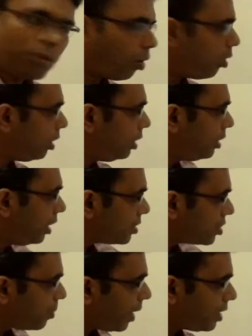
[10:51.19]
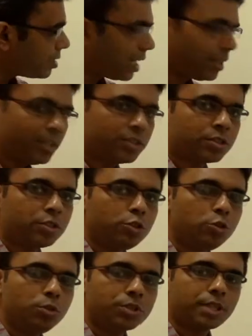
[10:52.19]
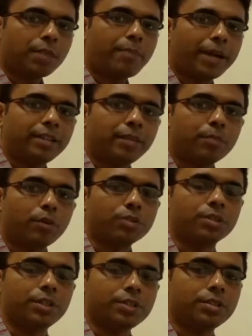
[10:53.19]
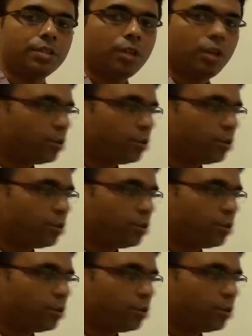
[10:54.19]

all this space that is used up by the process,